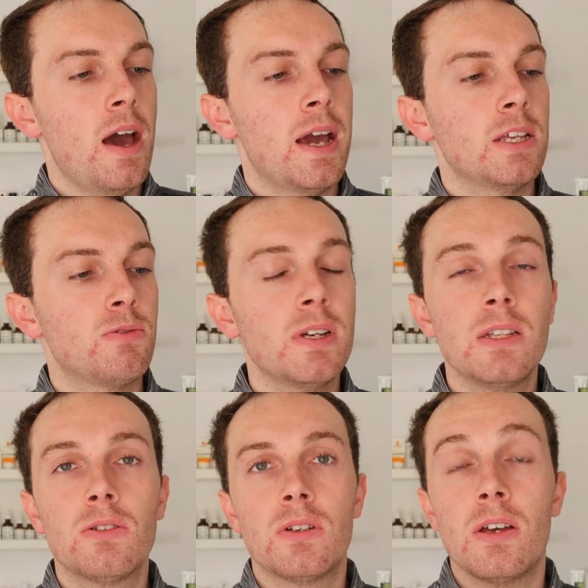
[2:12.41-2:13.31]
It's
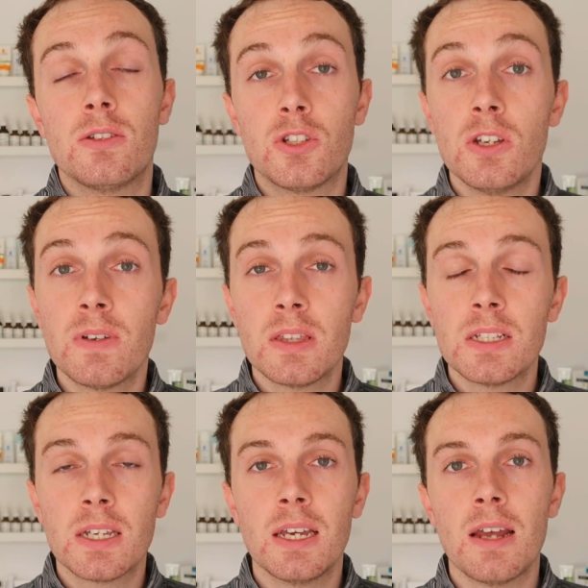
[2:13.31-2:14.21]
really good at soothing the
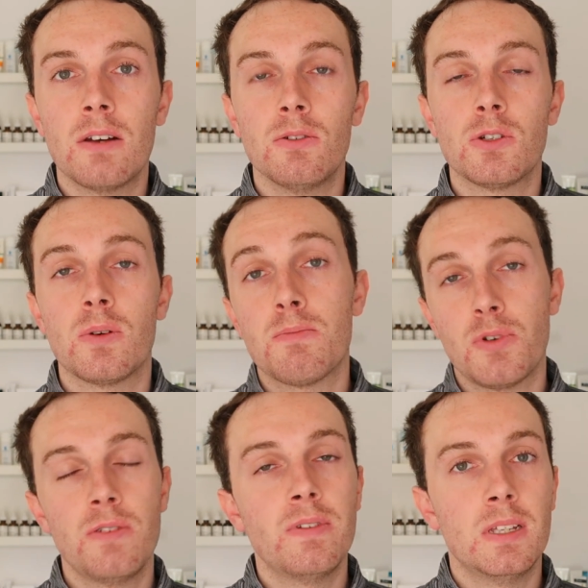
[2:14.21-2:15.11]
skin and also
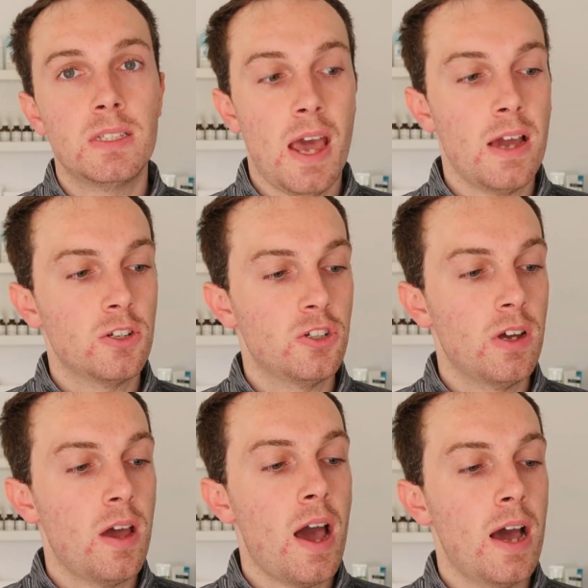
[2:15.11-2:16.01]
improving the
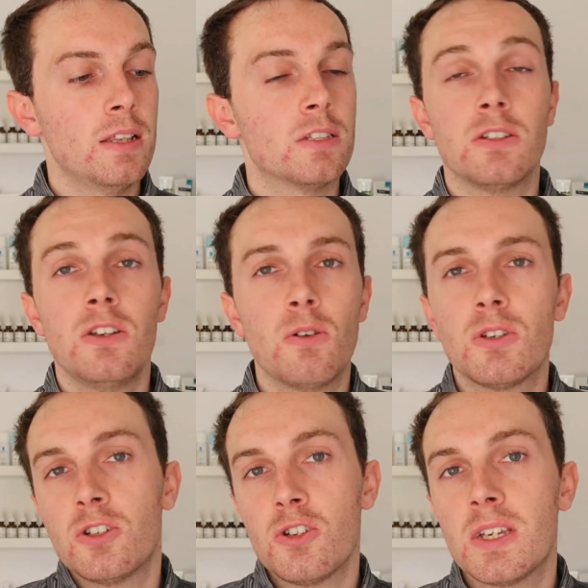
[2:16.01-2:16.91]
texture and, you know,
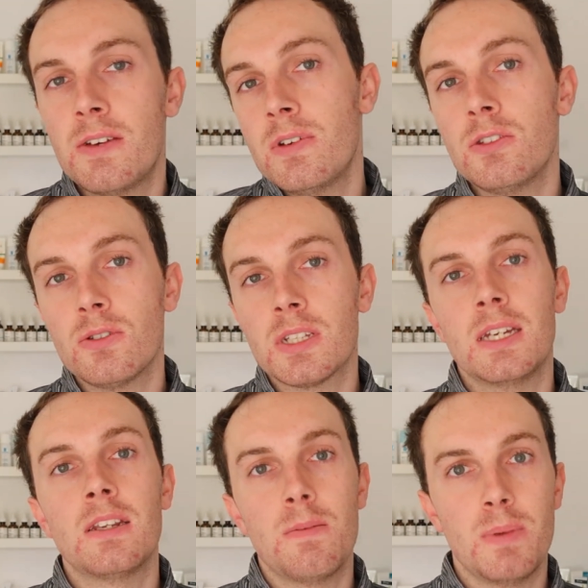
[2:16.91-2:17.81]
just giving your
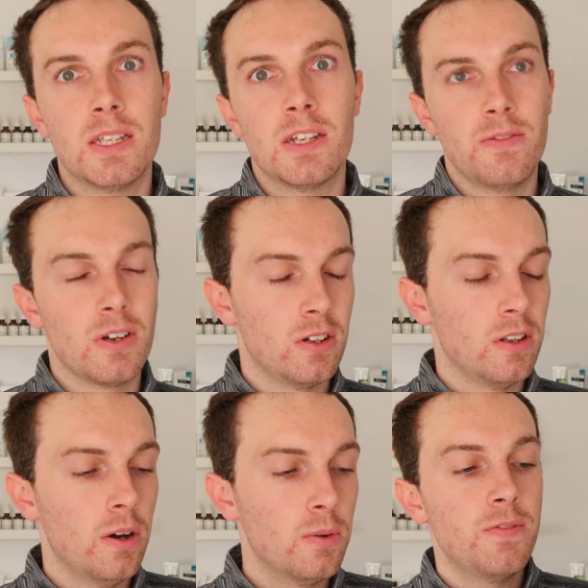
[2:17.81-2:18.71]
skin a bit of a glow.